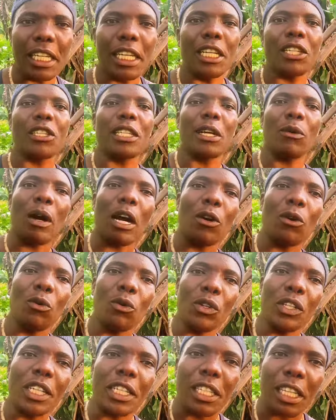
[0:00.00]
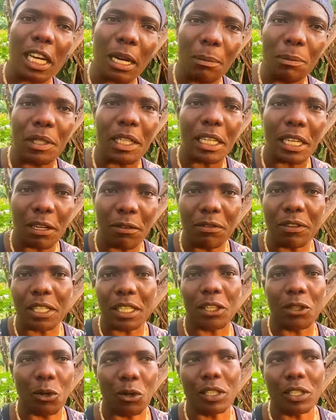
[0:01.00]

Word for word: He is the one who disrupted everything.